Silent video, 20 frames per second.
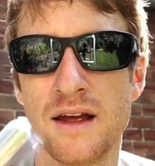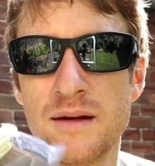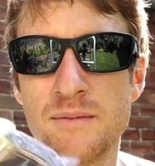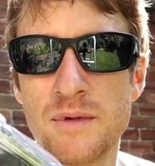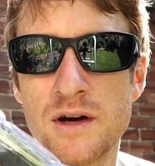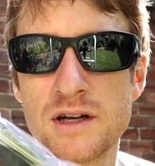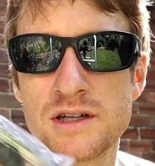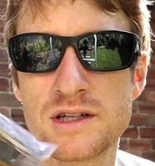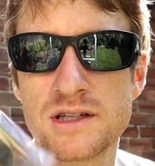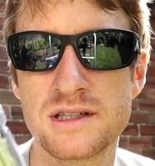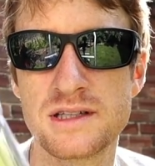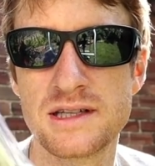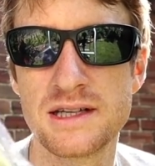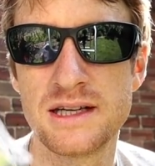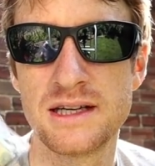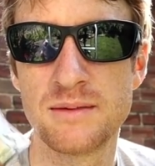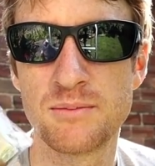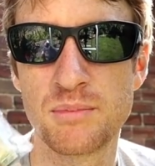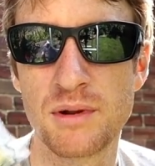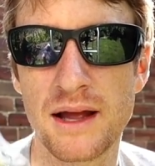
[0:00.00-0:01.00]

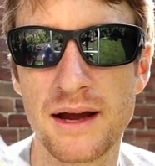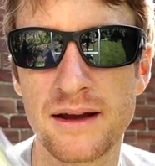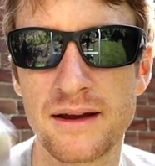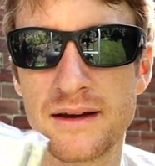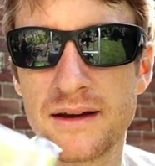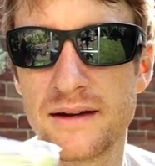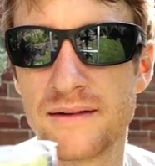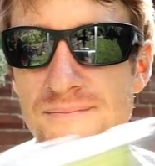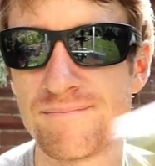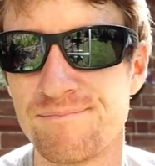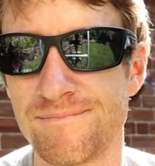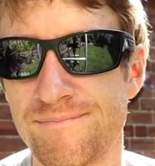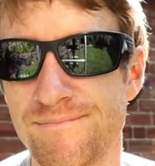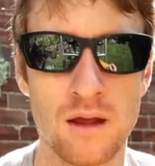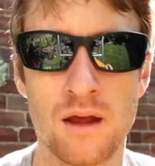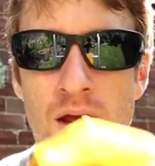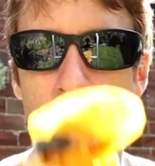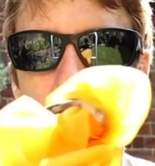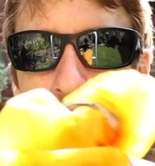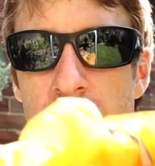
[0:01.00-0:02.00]
Emergency blanket.
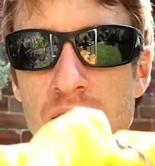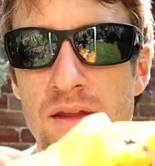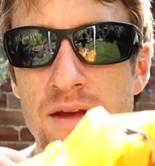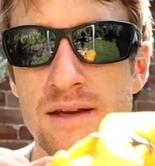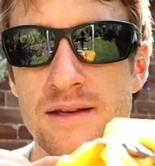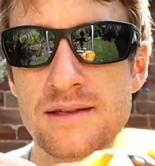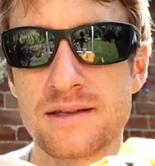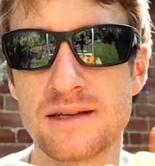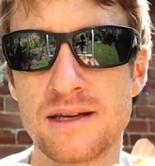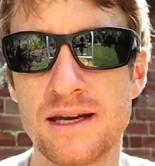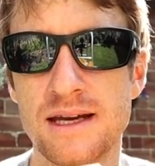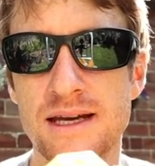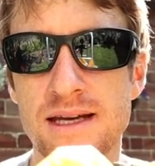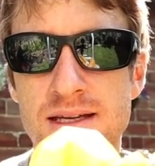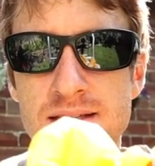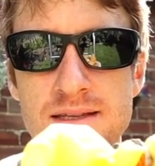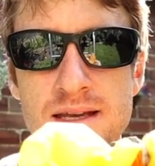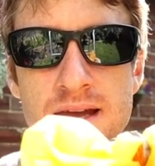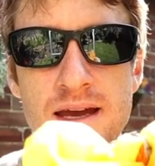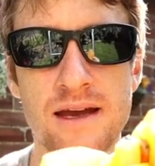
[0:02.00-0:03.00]
And this
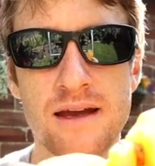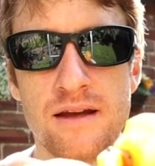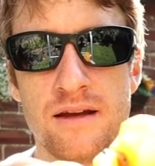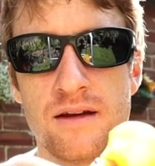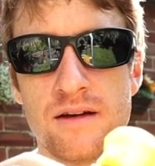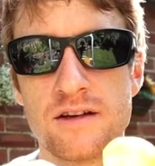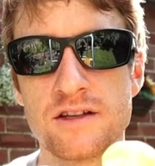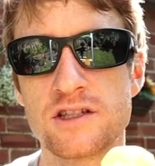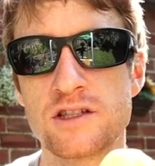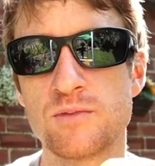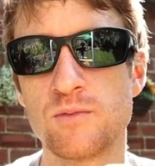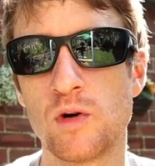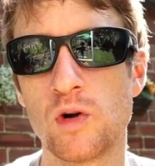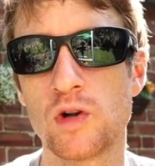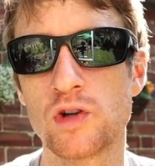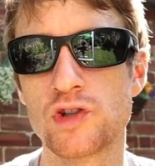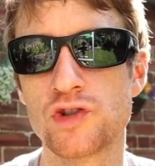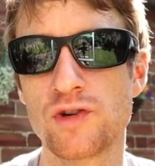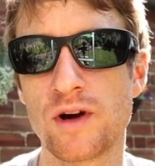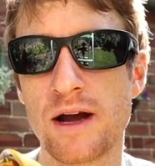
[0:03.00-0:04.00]
is a
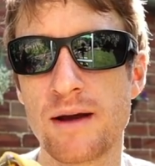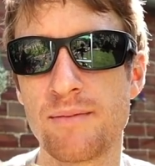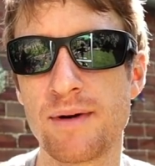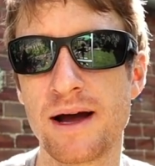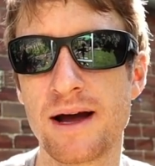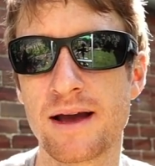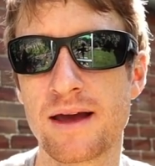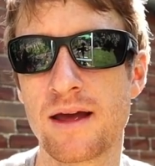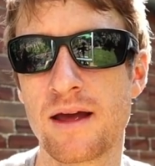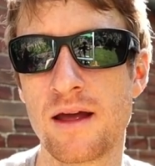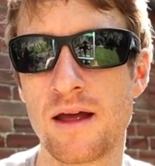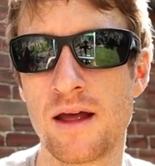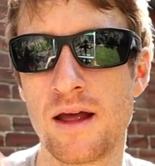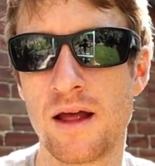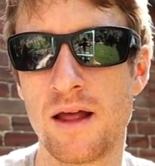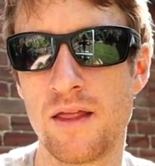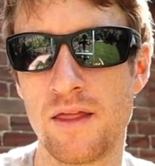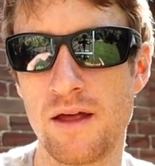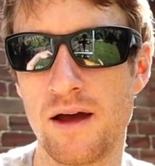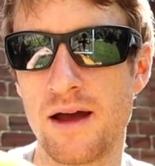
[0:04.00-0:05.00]
small dry bag
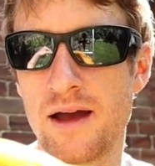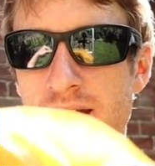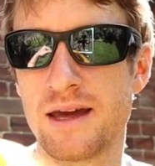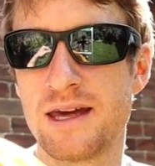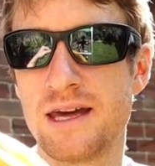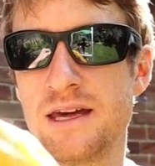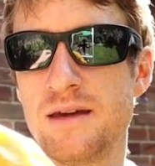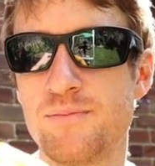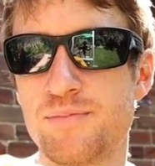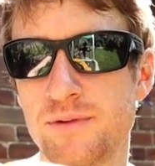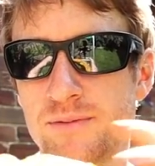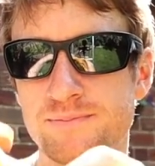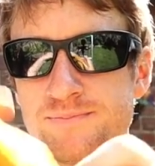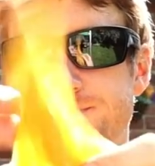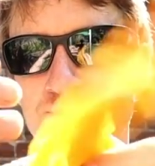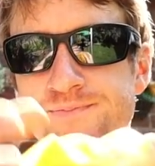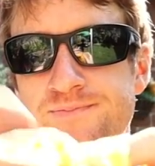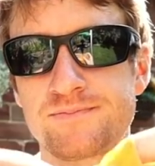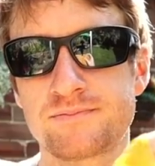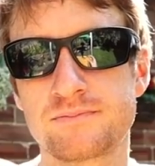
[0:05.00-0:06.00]
that I keep
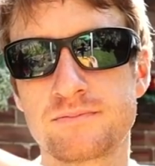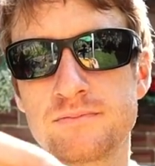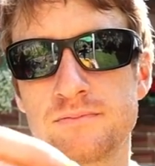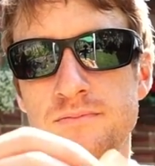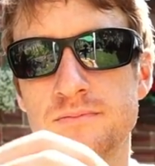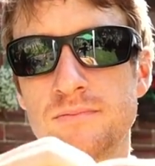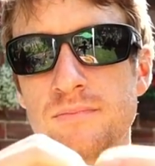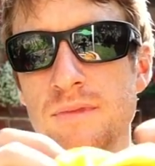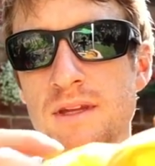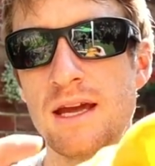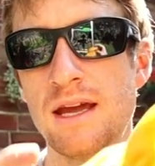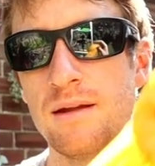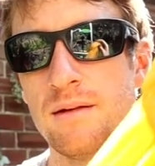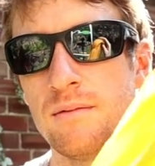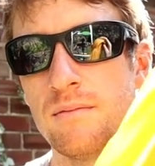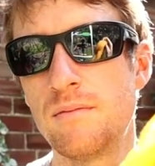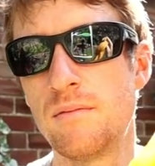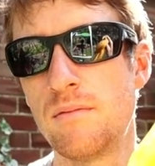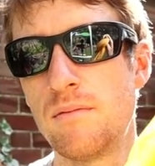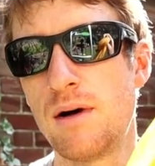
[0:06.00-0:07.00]

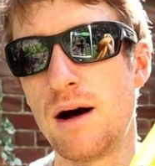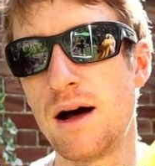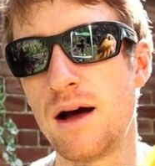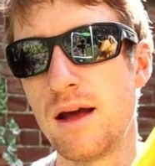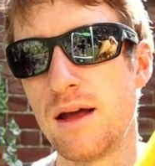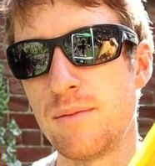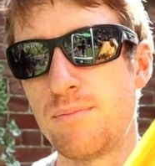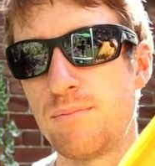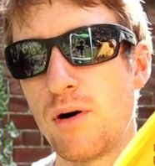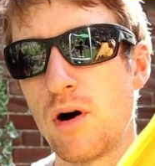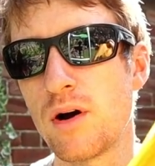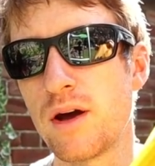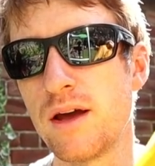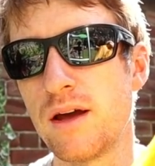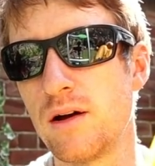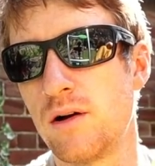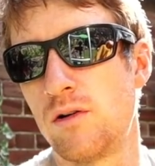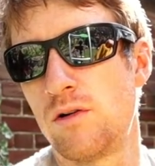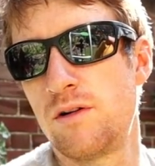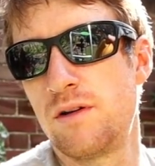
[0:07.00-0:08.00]
in my
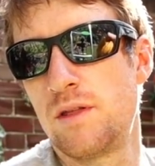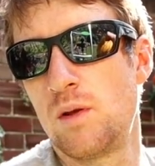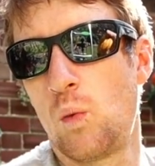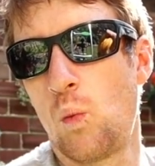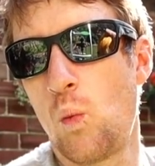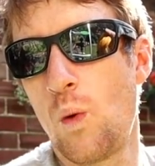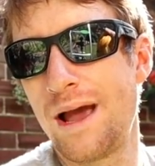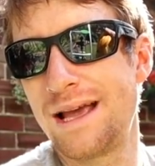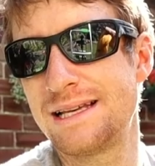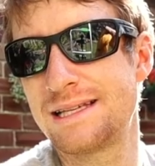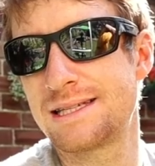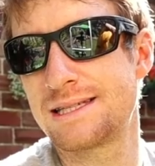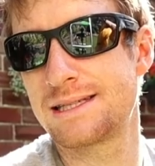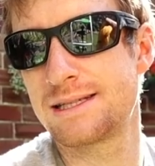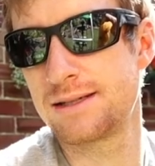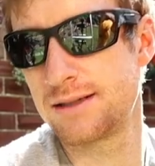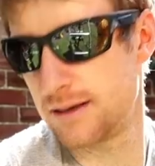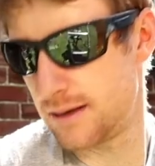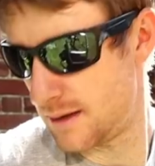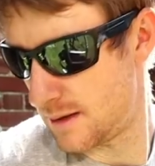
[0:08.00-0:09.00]
pocket or in the
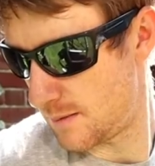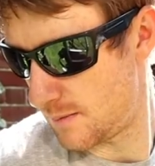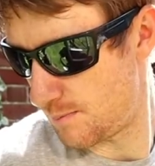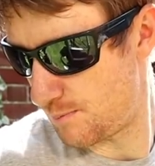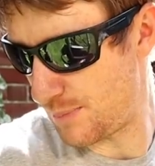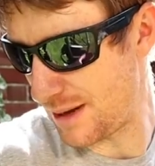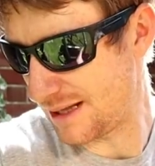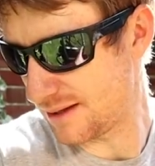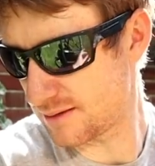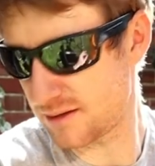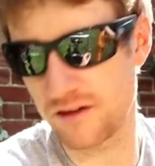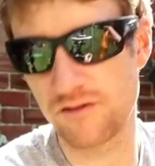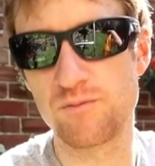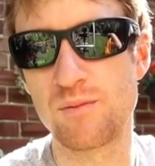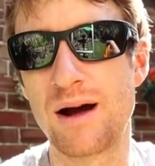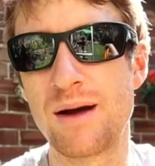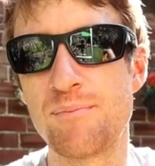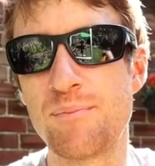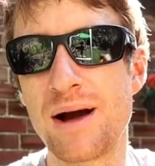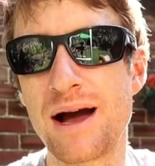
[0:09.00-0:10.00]
waist belt of
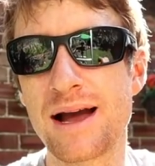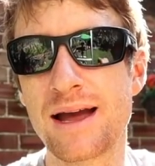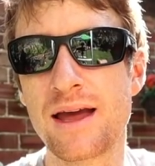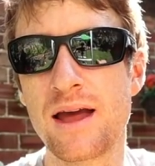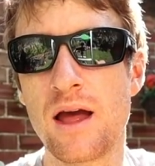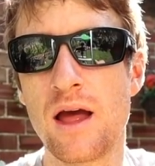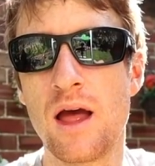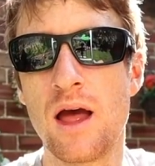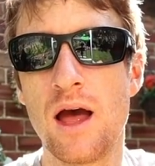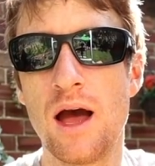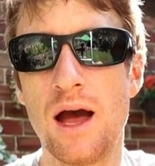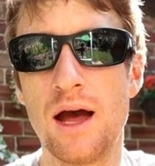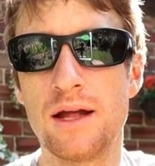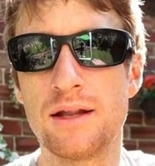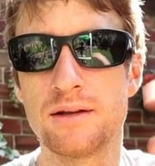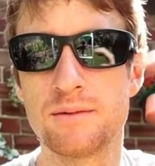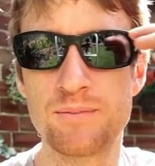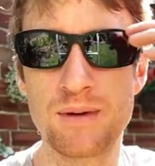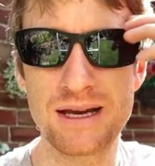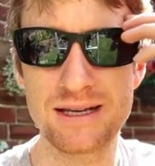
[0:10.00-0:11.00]
my bag.
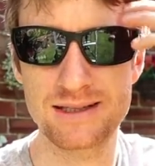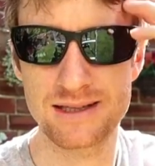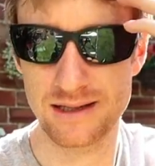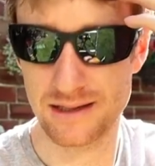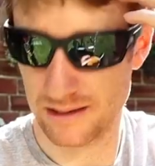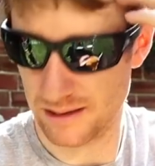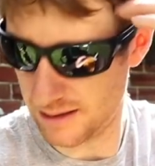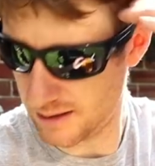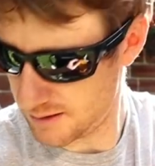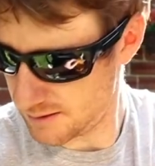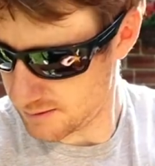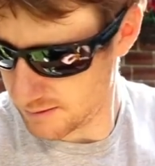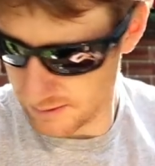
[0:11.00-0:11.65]
And basically,